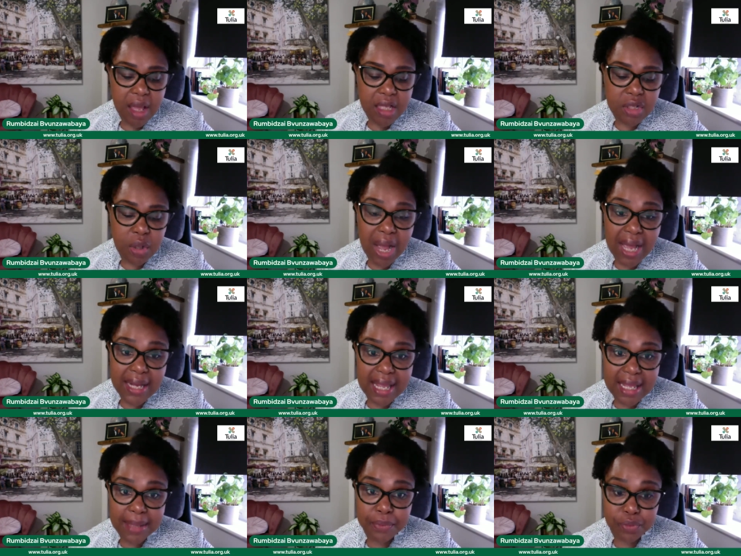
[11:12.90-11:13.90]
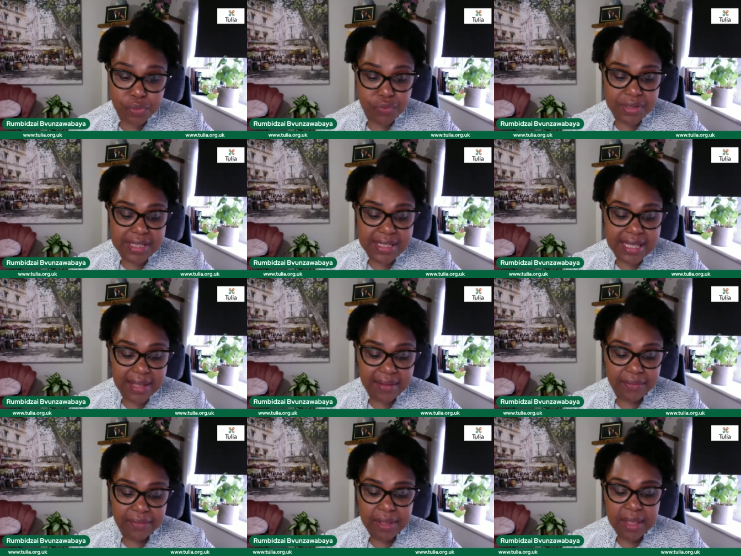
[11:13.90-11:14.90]
So unable to
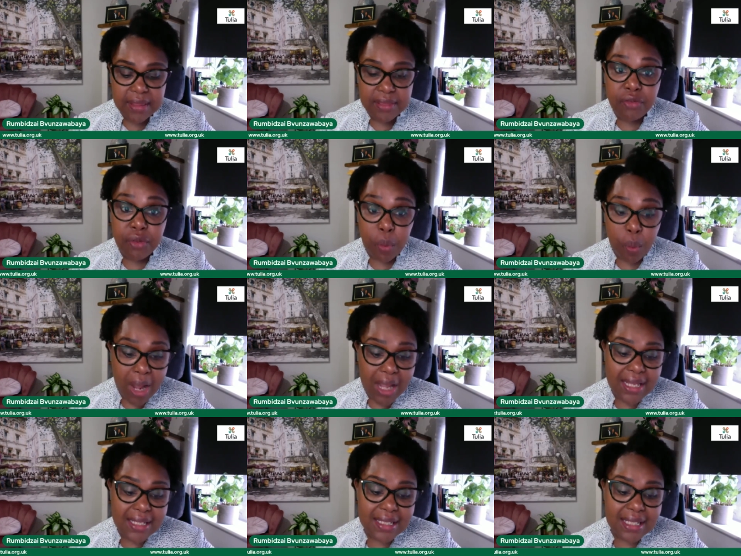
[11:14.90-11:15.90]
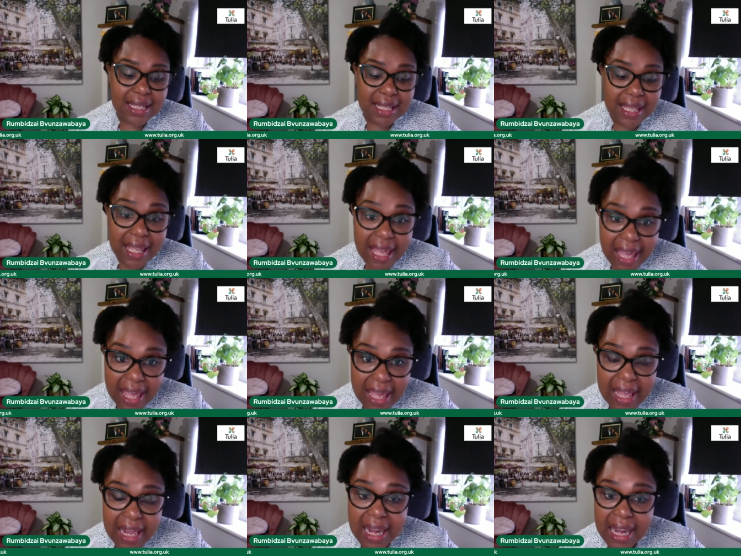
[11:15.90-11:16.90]
receive the required
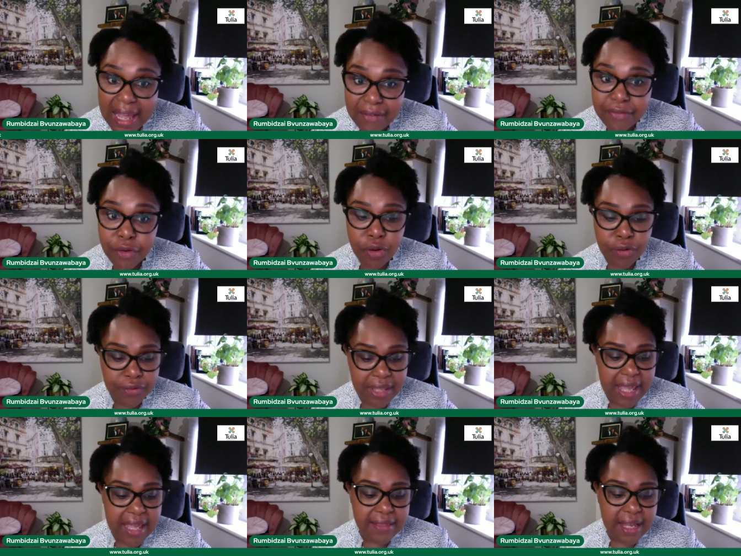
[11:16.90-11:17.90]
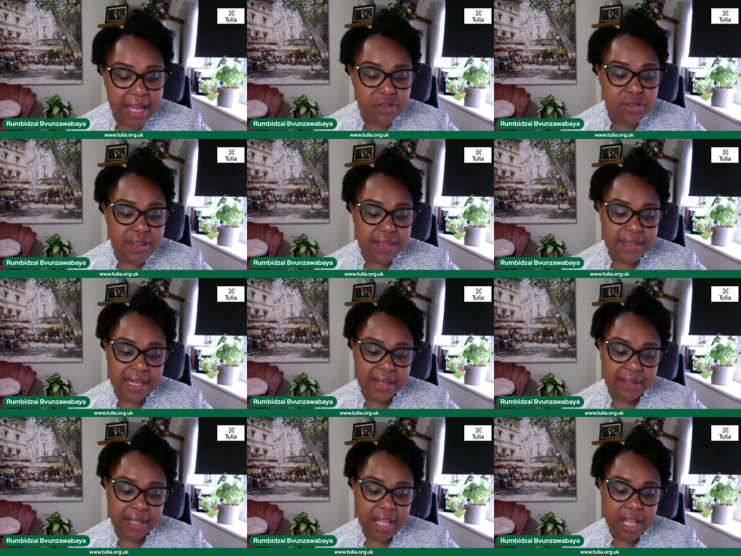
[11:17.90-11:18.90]
level of care in the country that they're
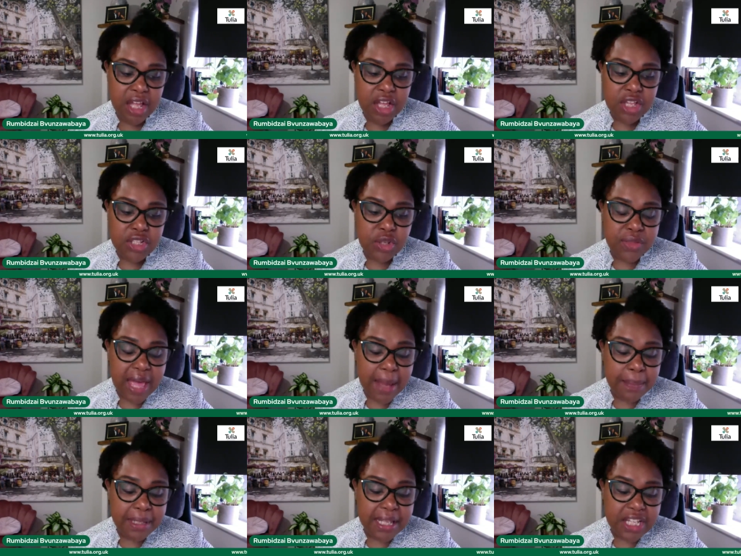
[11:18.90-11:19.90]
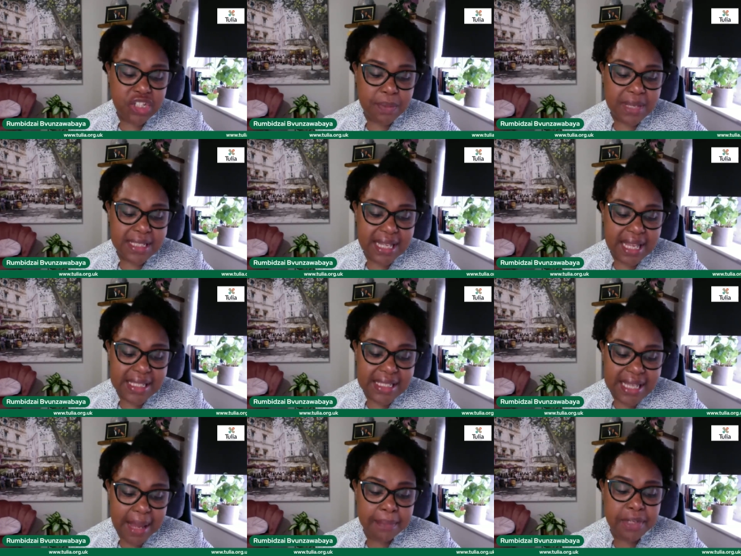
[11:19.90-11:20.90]
living. So the application must
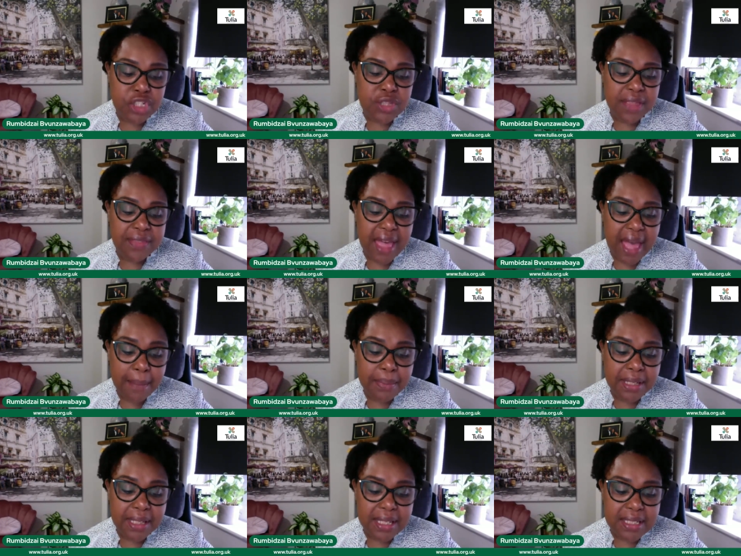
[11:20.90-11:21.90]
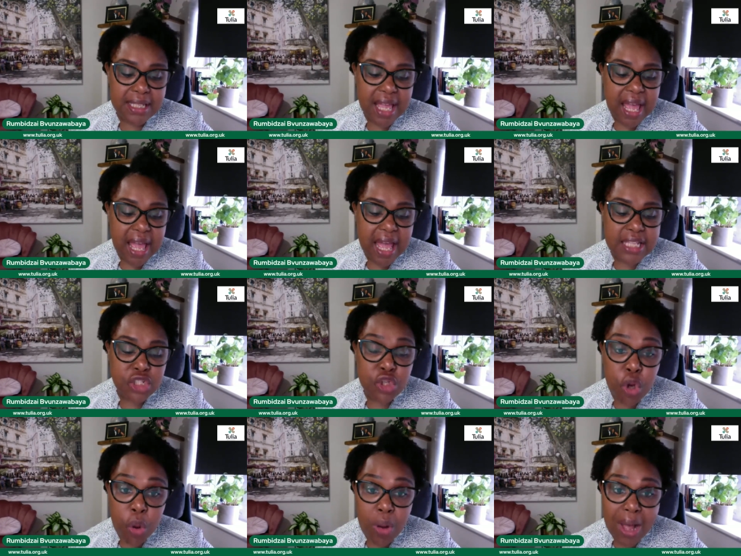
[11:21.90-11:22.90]
establish that the applicant has
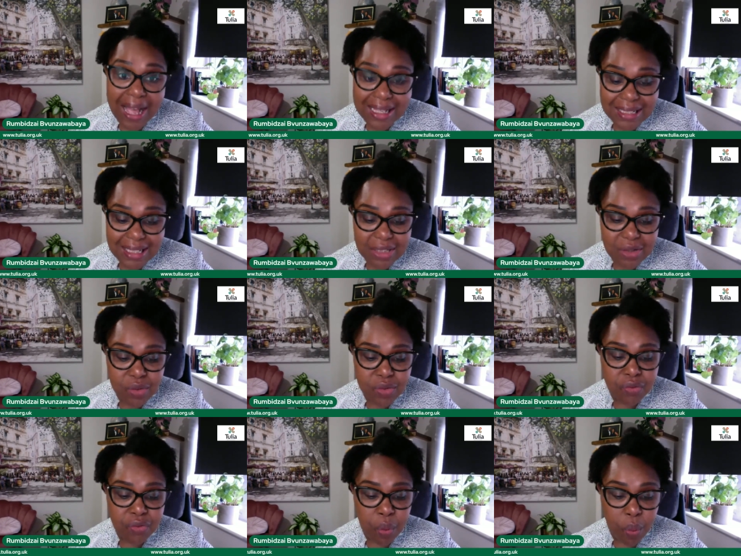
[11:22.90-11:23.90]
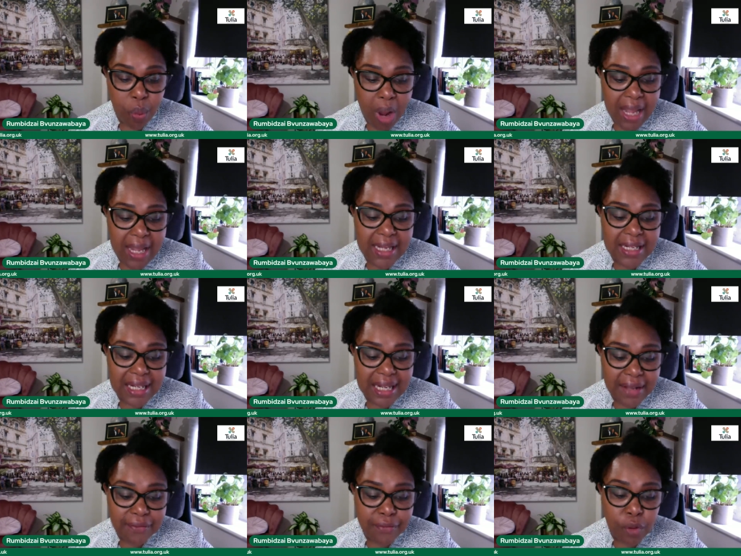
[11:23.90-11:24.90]
no access to the required
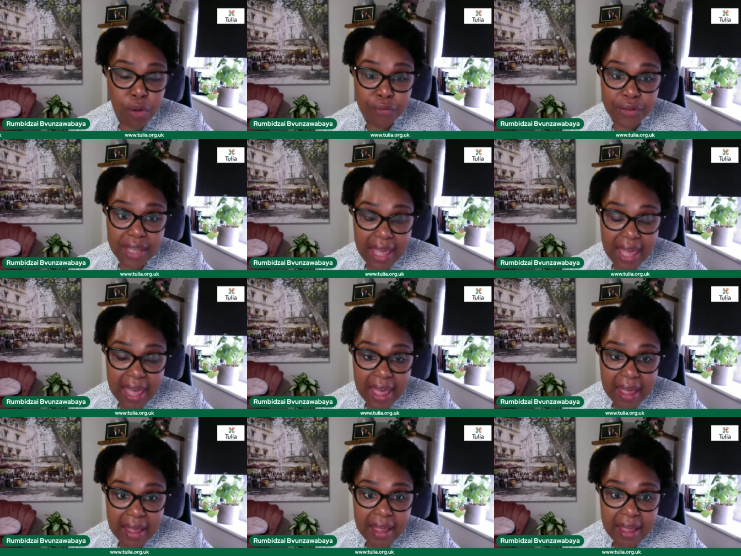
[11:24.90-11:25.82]
level of care